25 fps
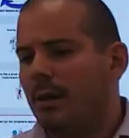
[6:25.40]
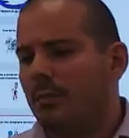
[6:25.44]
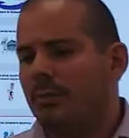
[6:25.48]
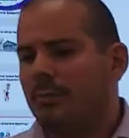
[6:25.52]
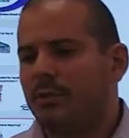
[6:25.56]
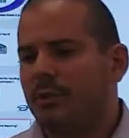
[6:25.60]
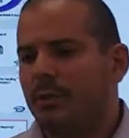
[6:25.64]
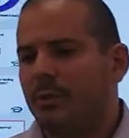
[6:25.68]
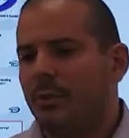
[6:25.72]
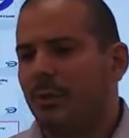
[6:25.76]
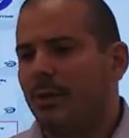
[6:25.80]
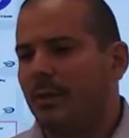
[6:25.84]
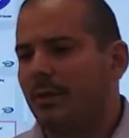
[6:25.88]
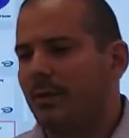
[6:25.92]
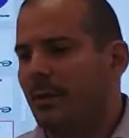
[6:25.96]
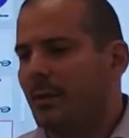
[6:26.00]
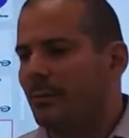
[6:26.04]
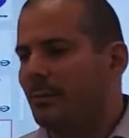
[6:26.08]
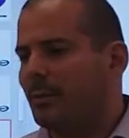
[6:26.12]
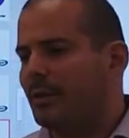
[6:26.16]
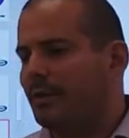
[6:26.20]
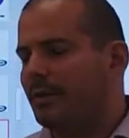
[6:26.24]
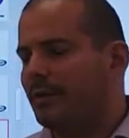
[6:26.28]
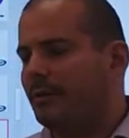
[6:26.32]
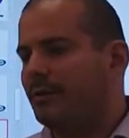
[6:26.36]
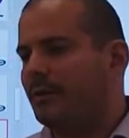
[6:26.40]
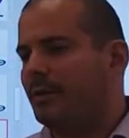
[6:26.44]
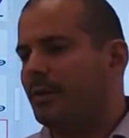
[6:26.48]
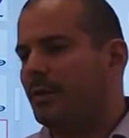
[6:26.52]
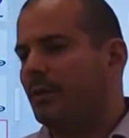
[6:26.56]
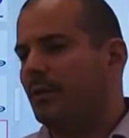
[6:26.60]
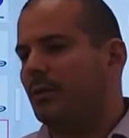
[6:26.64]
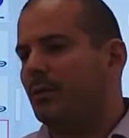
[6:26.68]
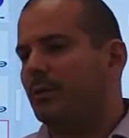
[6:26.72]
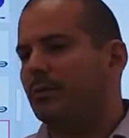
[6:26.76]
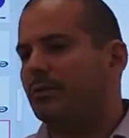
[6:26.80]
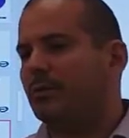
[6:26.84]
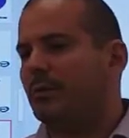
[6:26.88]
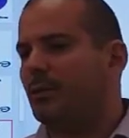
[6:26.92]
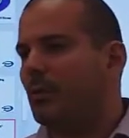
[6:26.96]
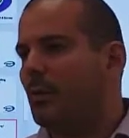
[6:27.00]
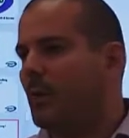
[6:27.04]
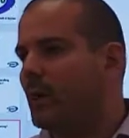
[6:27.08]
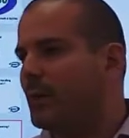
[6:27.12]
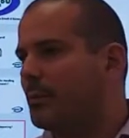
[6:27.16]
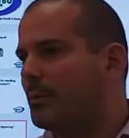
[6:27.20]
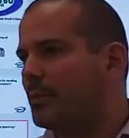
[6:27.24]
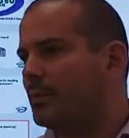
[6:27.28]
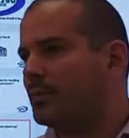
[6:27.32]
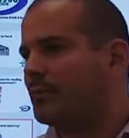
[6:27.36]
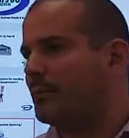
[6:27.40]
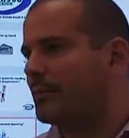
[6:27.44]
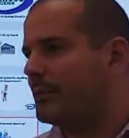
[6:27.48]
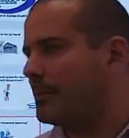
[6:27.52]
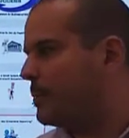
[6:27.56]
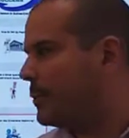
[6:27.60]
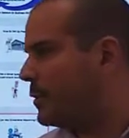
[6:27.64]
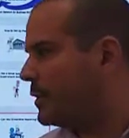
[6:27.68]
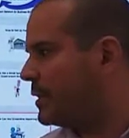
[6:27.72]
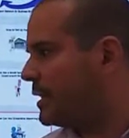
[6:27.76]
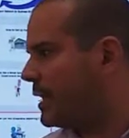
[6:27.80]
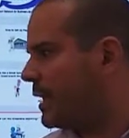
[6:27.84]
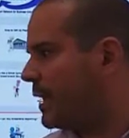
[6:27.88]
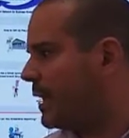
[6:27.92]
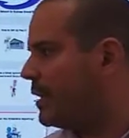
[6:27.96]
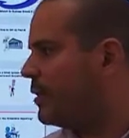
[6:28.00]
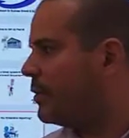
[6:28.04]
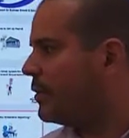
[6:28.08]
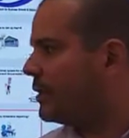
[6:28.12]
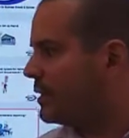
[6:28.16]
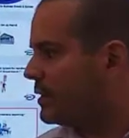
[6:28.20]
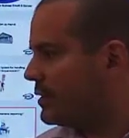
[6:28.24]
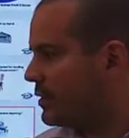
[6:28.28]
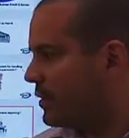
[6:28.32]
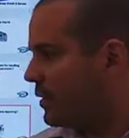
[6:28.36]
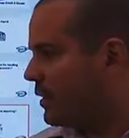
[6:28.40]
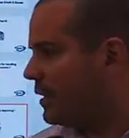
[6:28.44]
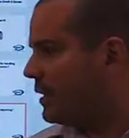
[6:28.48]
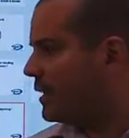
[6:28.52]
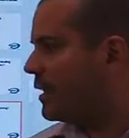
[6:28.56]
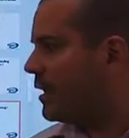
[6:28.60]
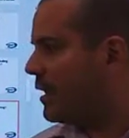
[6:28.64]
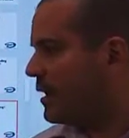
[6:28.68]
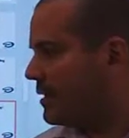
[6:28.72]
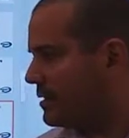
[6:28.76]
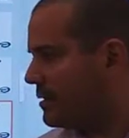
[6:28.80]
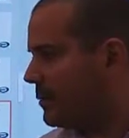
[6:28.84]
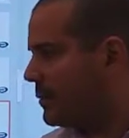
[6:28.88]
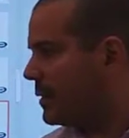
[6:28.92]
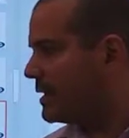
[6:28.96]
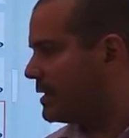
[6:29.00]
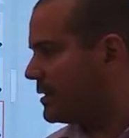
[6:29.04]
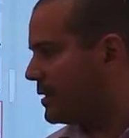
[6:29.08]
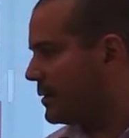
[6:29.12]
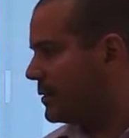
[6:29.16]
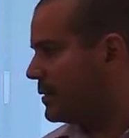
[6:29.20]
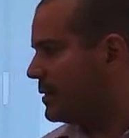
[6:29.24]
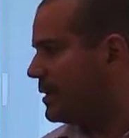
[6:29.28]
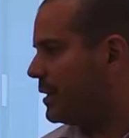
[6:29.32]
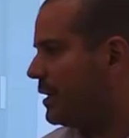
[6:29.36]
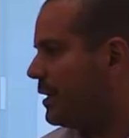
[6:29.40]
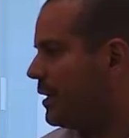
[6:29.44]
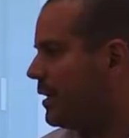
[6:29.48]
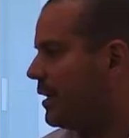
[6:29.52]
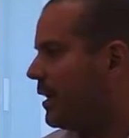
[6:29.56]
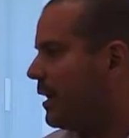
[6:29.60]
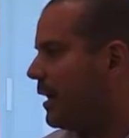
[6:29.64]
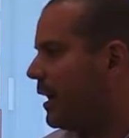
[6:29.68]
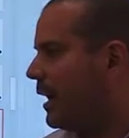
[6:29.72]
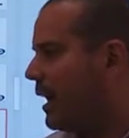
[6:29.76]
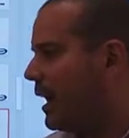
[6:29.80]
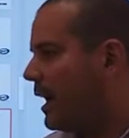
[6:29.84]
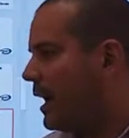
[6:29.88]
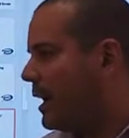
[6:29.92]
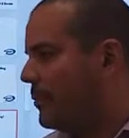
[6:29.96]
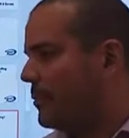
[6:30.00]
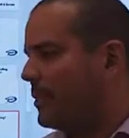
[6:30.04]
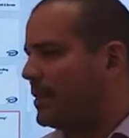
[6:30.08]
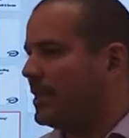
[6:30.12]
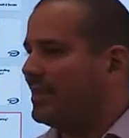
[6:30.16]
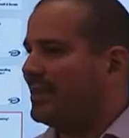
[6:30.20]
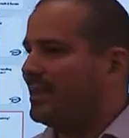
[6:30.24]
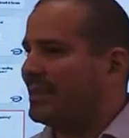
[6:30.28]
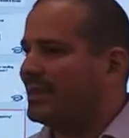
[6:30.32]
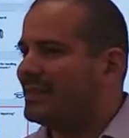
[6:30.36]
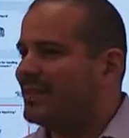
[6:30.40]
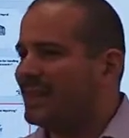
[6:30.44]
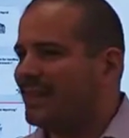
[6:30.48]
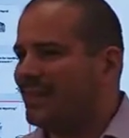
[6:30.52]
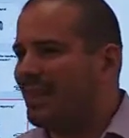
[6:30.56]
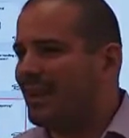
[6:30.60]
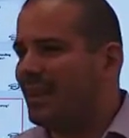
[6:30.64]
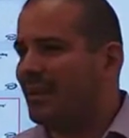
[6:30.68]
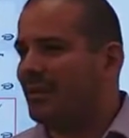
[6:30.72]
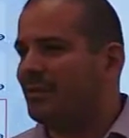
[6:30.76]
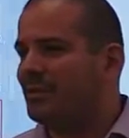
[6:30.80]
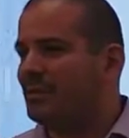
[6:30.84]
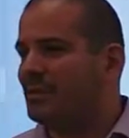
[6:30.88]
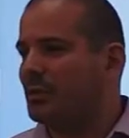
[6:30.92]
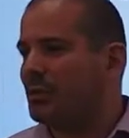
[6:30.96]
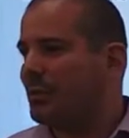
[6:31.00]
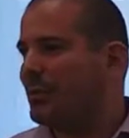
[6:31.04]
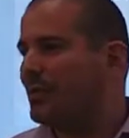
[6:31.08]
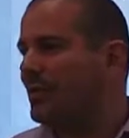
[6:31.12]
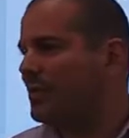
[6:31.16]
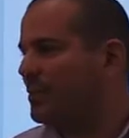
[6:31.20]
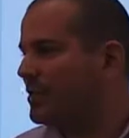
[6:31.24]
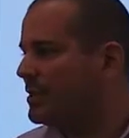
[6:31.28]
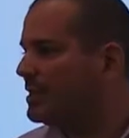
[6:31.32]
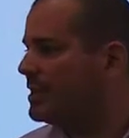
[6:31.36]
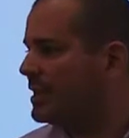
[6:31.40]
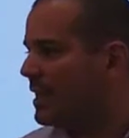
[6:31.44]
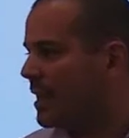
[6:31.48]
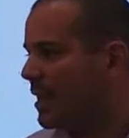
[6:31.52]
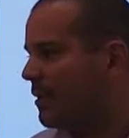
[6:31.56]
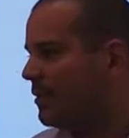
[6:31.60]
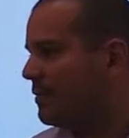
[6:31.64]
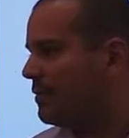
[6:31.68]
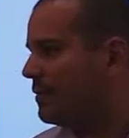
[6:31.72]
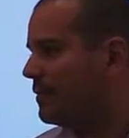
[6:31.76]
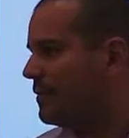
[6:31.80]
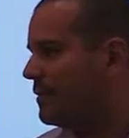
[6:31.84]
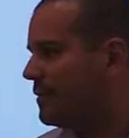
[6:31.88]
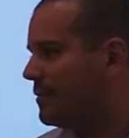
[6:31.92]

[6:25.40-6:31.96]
So I believe, QuickBooks per se, you can certainly customize those, but it's a lot of do it yourself.